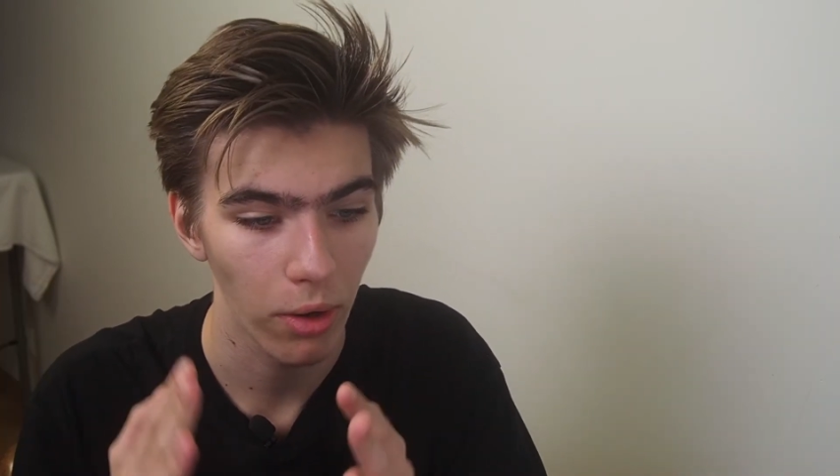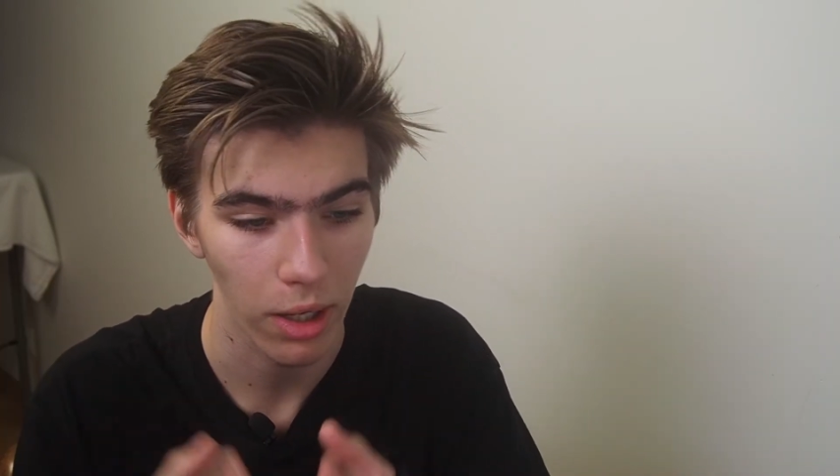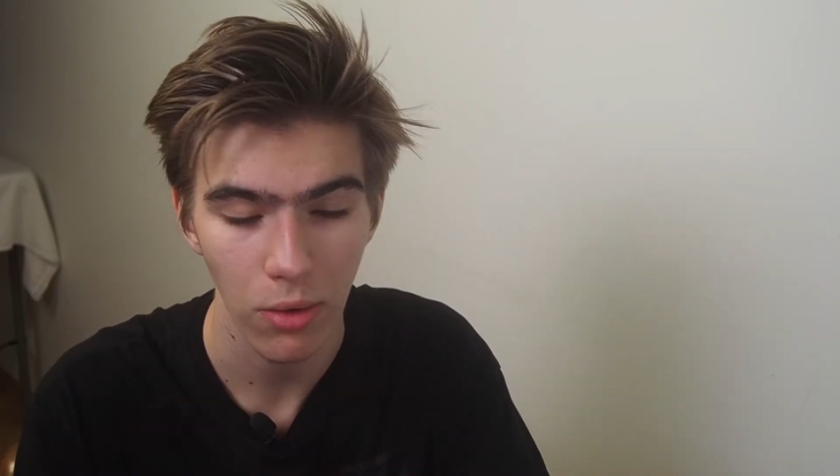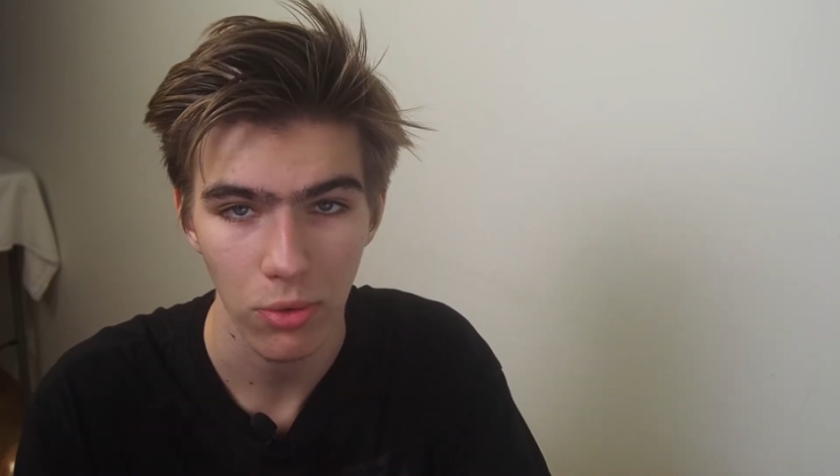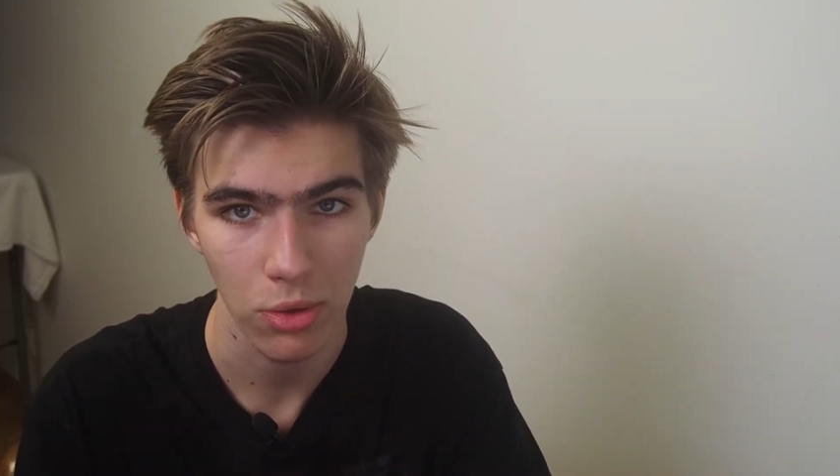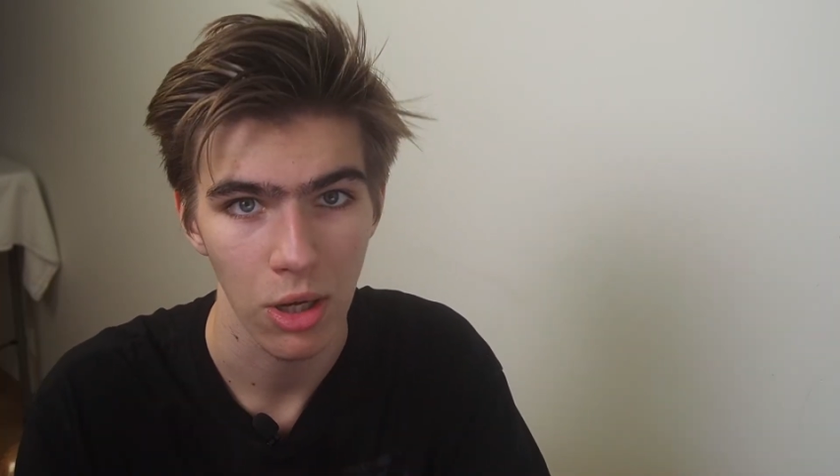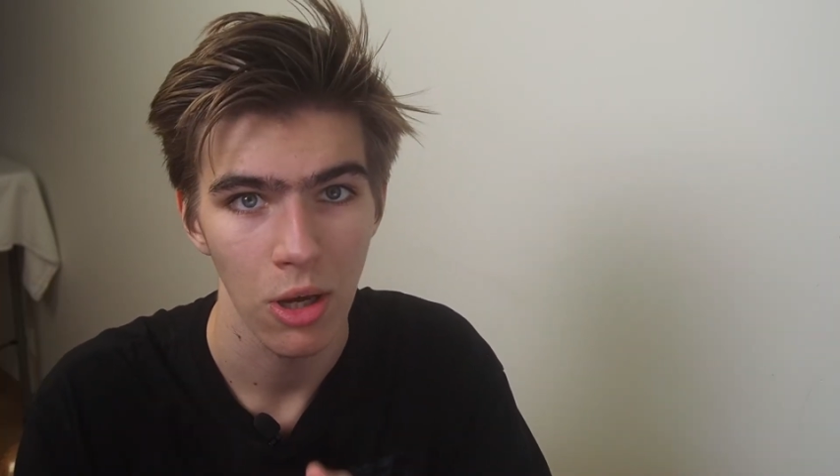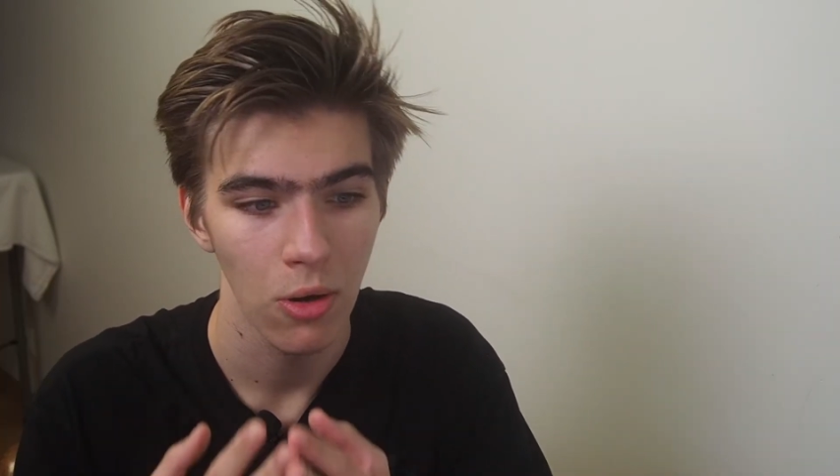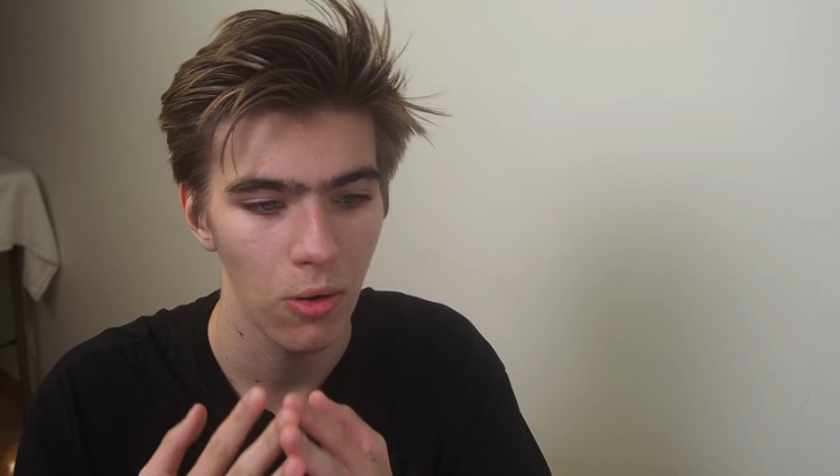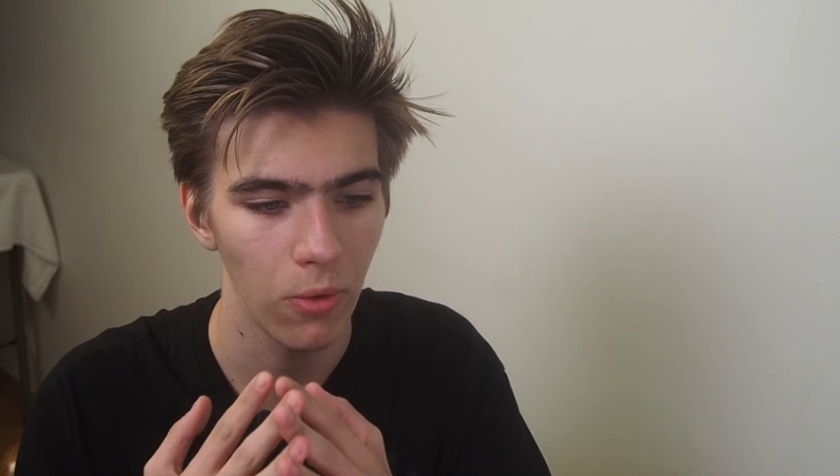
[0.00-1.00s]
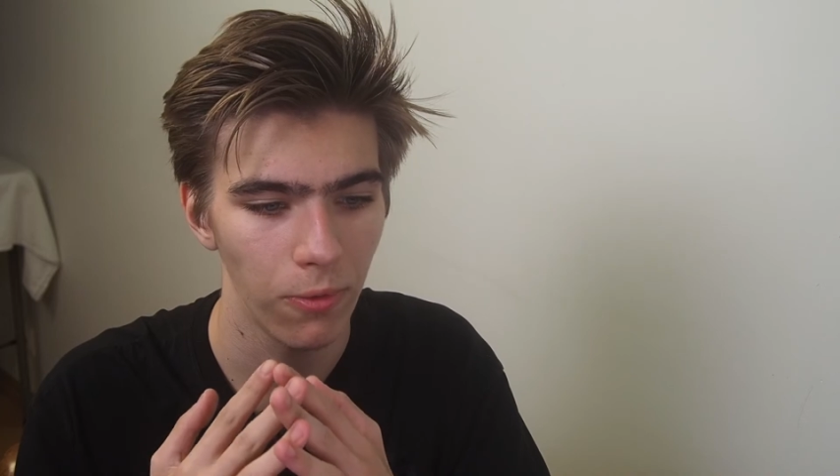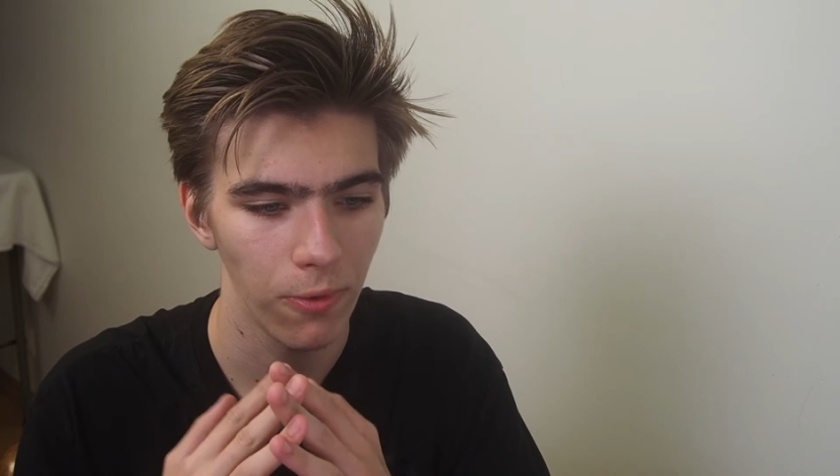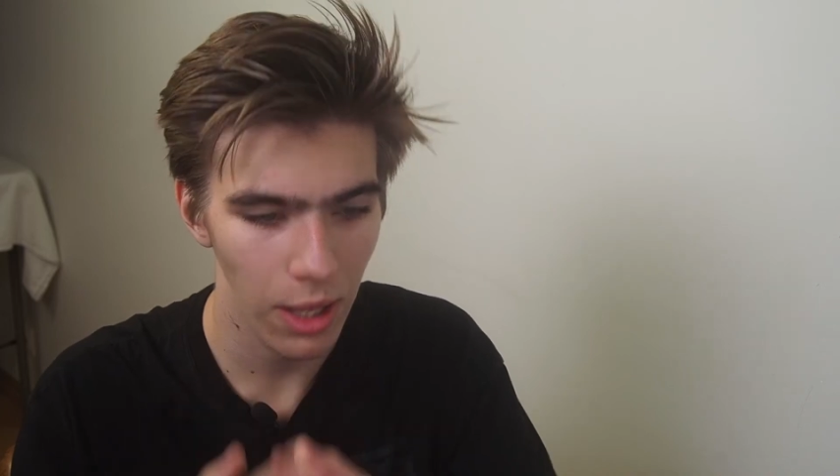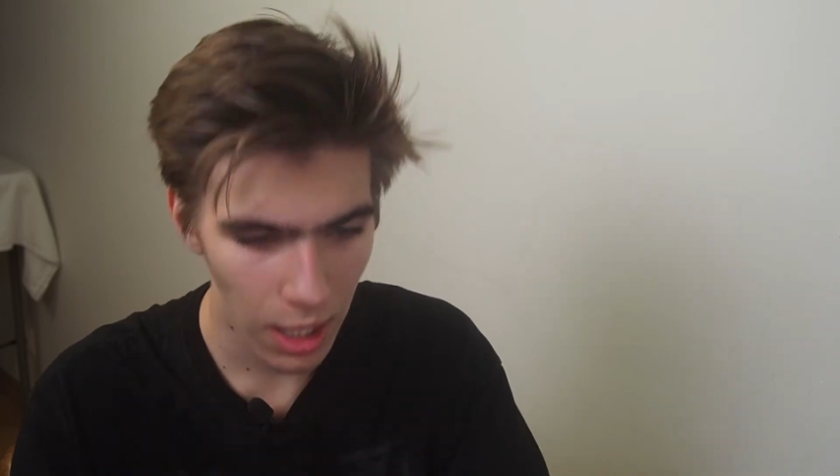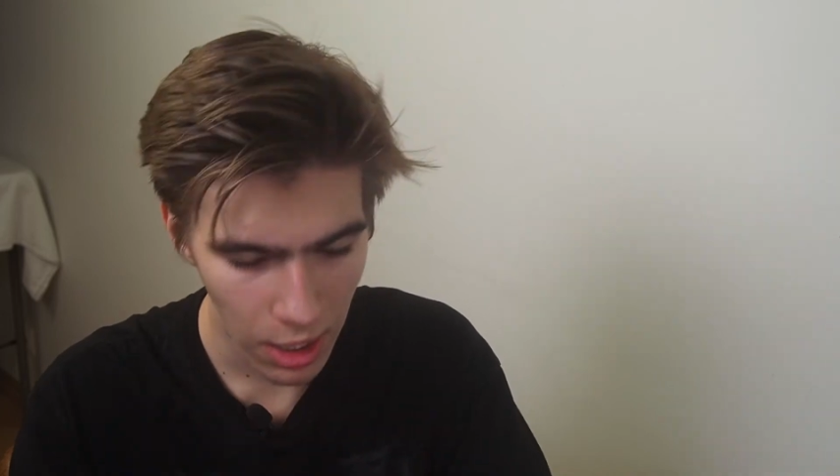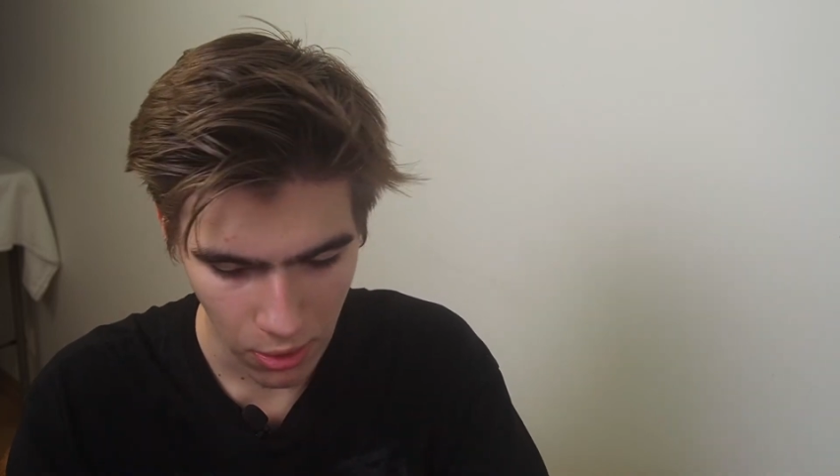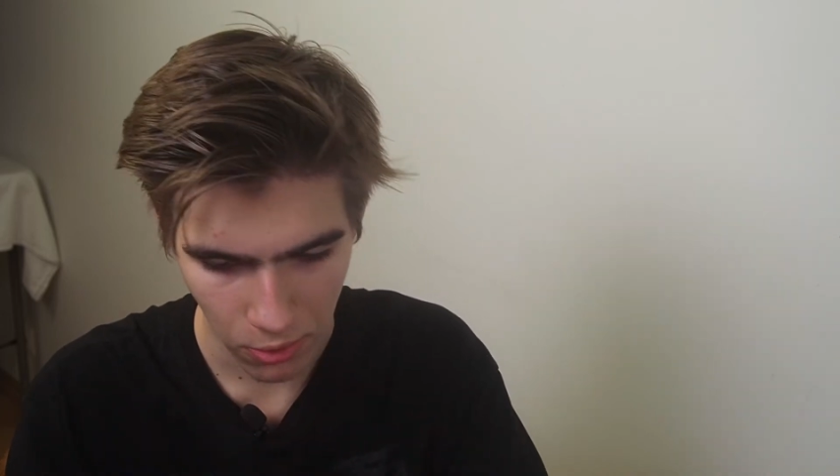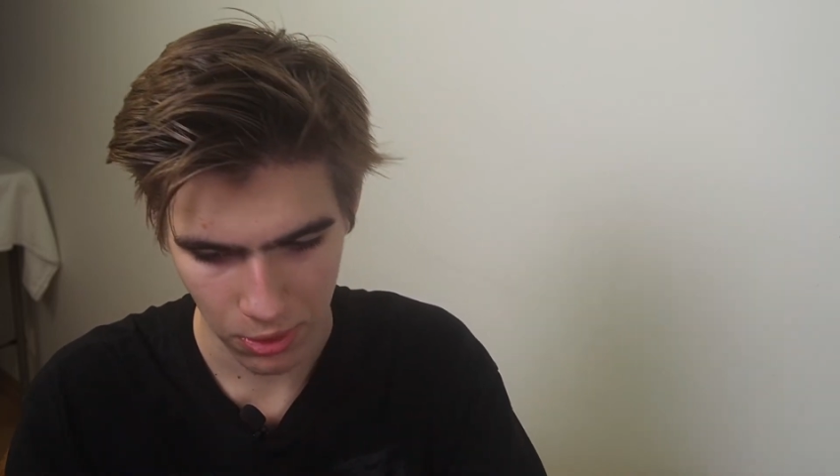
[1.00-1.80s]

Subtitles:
accounts of any of the